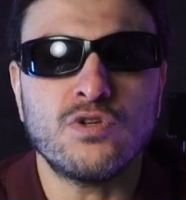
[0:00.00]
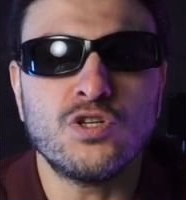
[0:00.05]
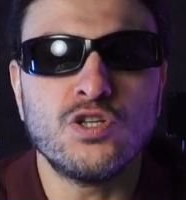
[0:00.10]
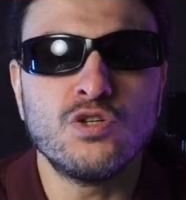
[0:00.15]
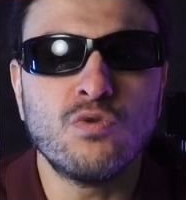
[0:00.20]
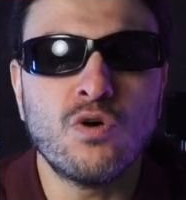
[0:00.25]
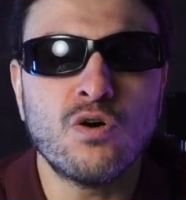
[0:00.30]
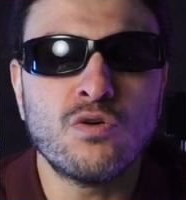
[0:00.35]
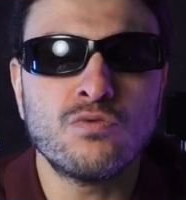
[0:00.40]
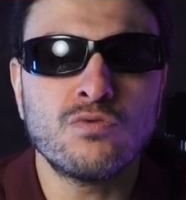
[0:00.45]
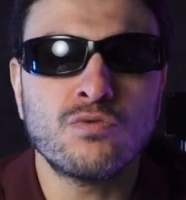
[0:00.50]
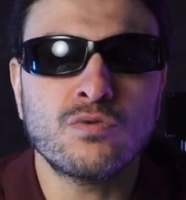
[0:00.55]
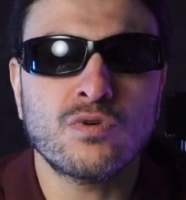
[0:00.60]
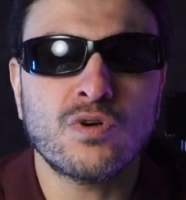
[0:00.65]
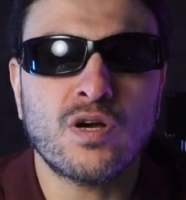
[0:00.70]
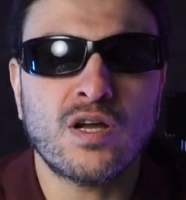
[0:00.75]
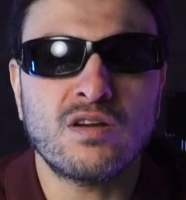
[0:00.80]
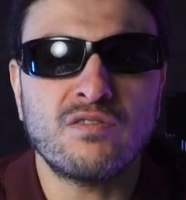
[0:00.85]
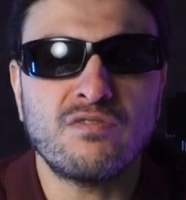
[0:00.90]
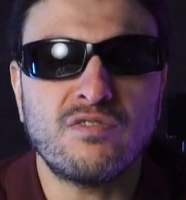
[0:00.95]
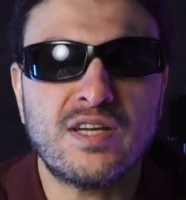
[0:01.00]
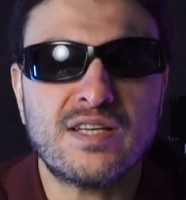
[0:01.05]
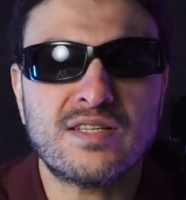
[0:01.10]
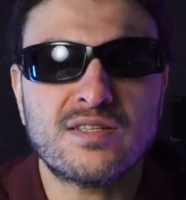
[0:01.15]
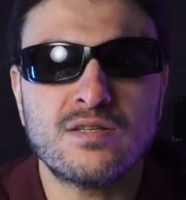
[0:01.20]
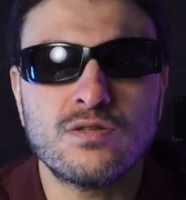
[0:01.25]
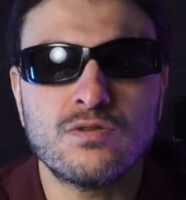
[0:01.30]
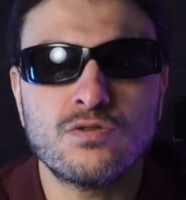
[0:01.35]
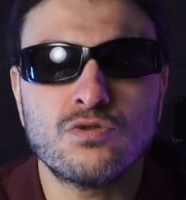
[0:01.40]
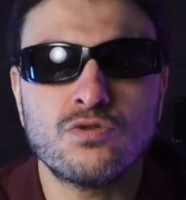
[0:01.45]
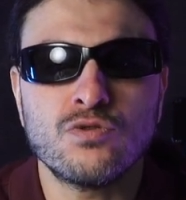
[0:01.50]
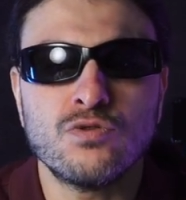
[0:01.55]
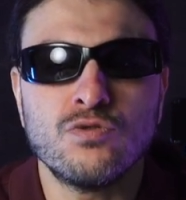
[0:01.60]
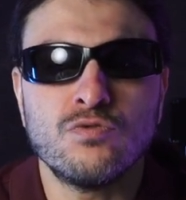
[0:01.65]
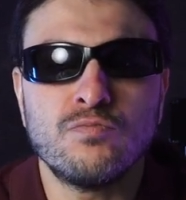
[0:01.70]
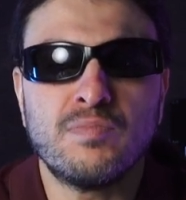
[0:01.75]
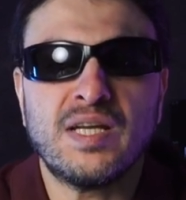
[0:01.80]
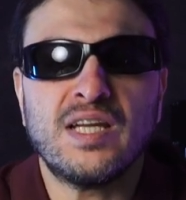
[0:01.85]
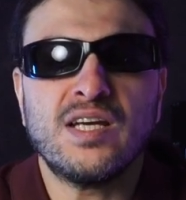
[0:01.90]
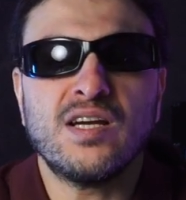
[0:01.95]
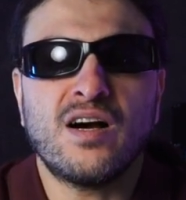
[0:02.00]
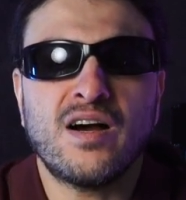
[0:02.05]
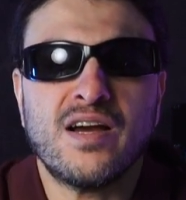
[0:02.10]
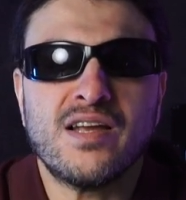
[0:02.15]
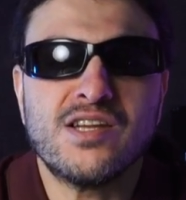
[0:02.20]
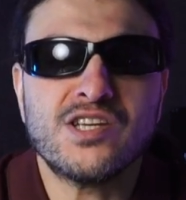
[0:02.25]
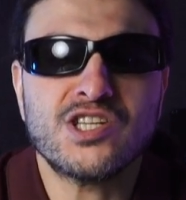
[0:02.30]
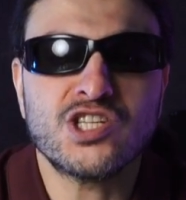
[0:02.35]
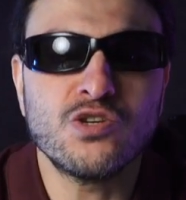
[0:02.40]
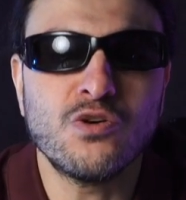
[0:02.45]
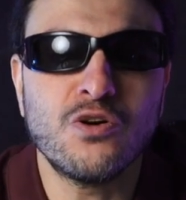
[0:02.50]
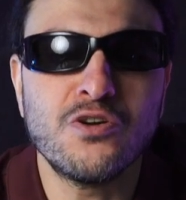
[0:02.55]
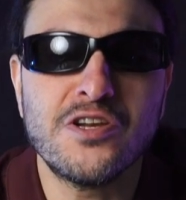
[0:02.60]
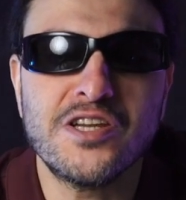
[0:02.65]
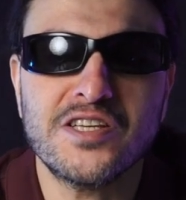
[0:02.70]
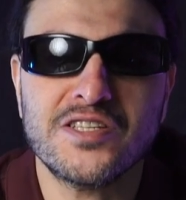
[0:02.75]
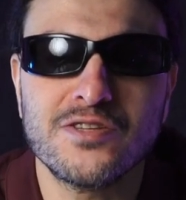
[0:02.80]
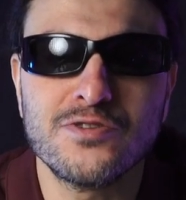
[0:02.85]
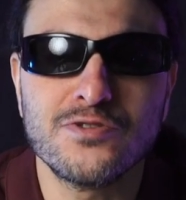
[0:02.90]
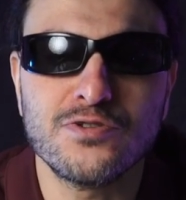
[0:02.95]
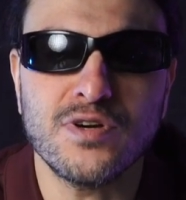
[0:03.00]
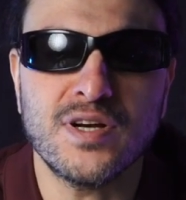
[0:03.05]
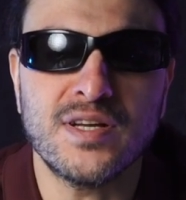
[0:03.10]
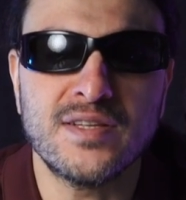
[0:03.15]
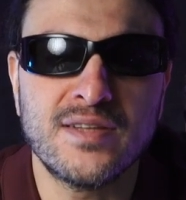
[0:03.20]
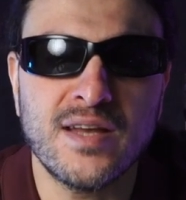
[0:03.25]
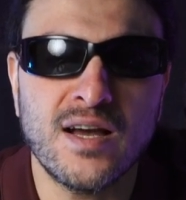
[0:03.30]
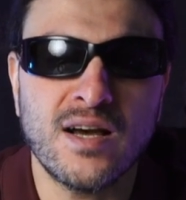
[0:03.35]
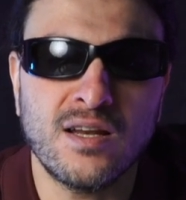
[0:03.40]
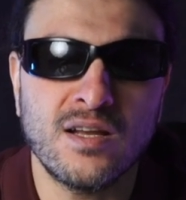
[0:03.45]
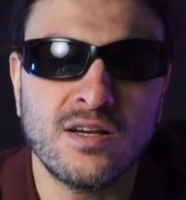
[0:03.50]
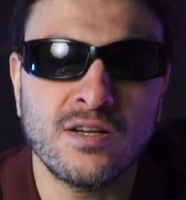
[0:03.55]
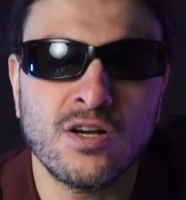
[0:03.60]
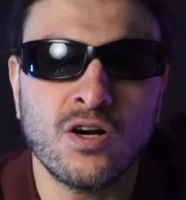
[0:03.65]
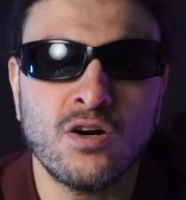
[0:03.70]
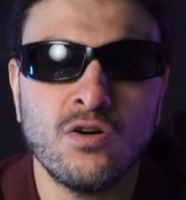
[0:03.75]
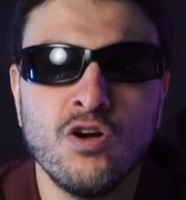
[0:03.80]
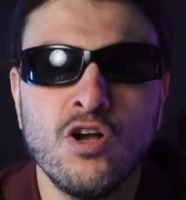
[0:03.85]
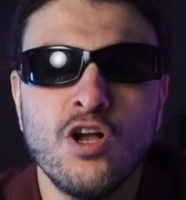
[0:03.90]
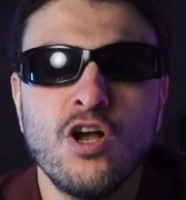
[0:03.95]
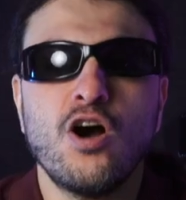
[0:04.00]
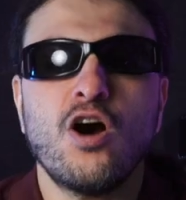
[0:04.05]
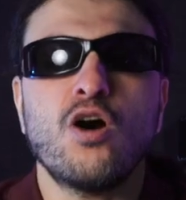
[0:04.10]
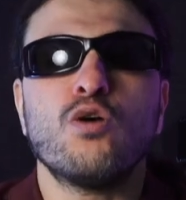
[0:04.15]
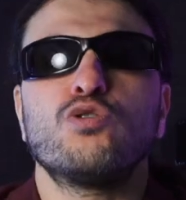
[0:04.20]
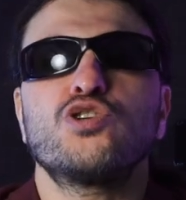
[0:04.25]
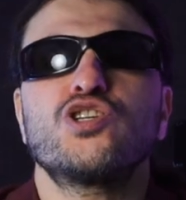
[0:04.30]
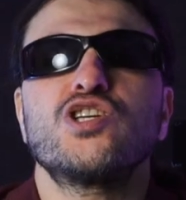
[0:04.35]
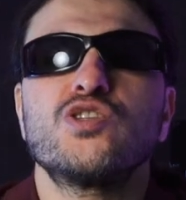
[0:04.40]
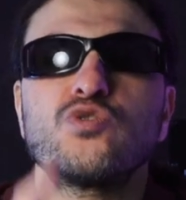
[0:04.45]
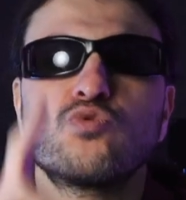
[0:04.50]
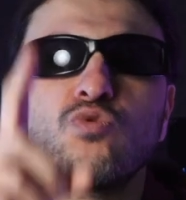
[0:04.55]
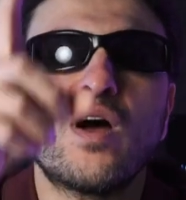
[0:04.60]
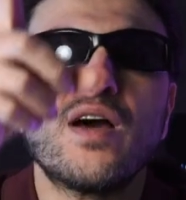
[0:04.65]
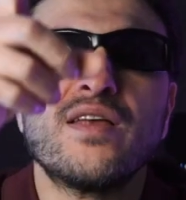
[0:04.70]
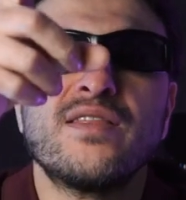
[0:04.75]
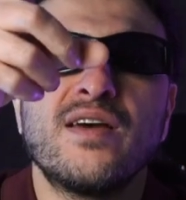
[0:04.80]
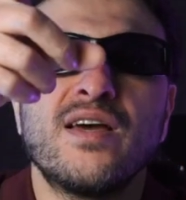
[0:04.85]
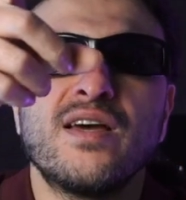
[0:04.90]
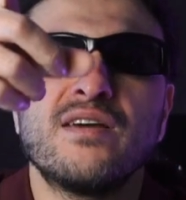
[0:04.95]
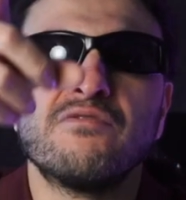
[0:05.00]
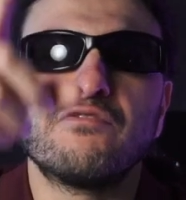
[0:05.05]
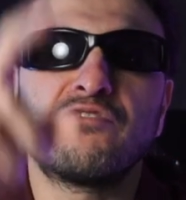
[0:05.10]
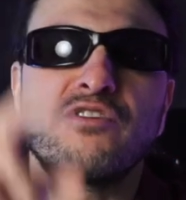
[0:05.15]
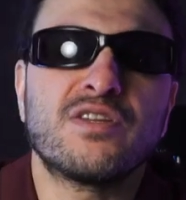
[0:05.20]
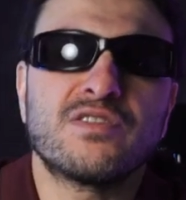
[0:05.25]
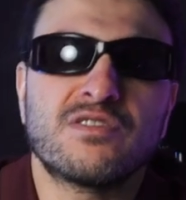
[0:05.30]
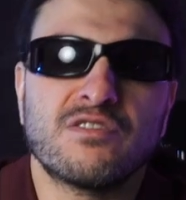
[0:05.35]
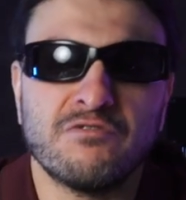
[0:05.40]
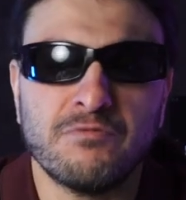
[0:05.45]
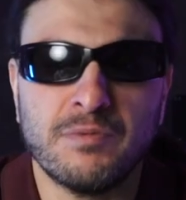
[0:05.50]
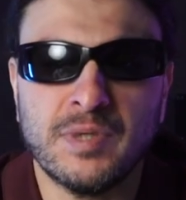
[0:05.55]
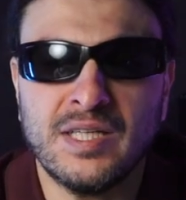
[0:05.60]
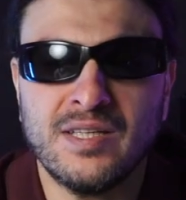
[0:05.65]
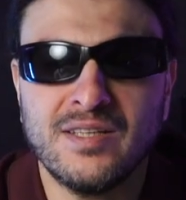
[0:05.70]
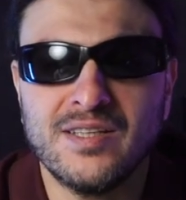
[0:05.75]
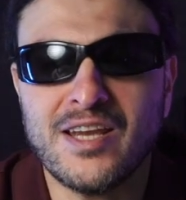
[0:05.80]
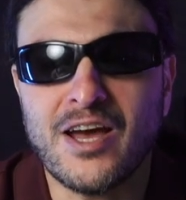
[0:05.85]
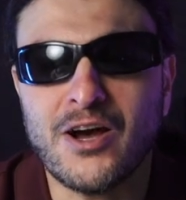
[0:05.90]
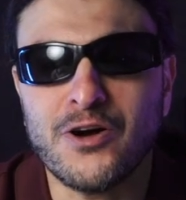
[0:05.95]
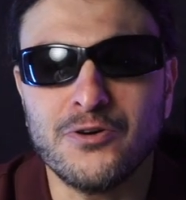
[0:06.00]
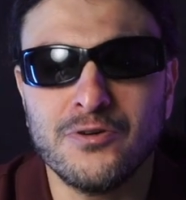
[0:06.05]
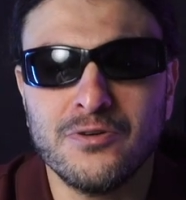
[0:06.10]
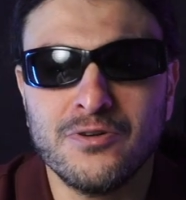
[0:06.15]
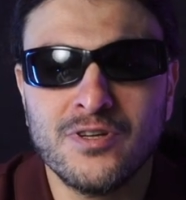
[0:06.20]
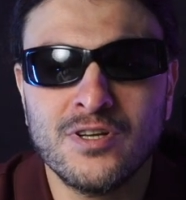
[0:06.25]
You won't kind of listen to Billie Eilish. You won't listen to Adele and go, oh, she's right there in front of me. No.